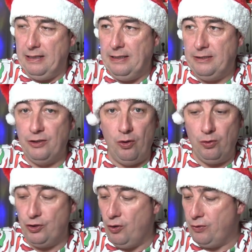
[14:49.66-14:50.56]
It's an
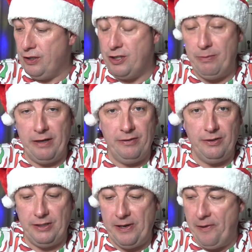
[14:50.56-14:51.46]
old joke this, you may have
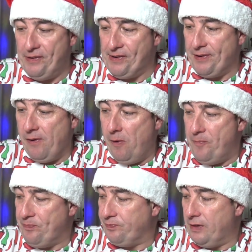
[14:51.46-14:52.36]
heard it.
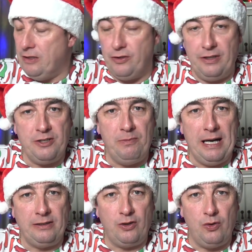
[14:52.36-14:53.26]
So this
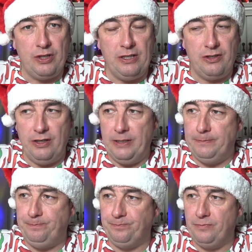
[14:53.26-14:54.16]
man goes into
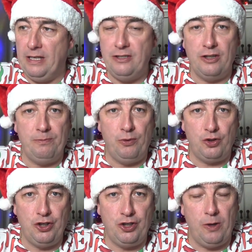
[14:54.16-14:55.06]
the
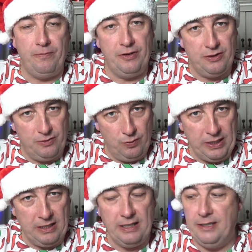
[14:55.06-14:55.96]
butcher shop for his
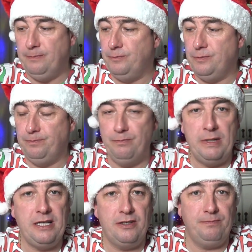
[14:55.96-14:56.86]
weekly
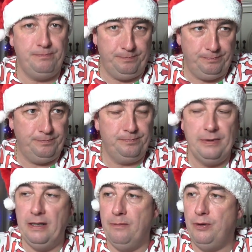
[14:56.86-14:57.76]
meat
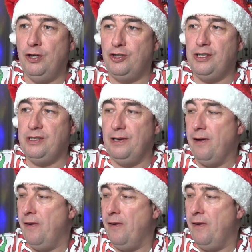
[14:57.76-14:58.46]
purchase,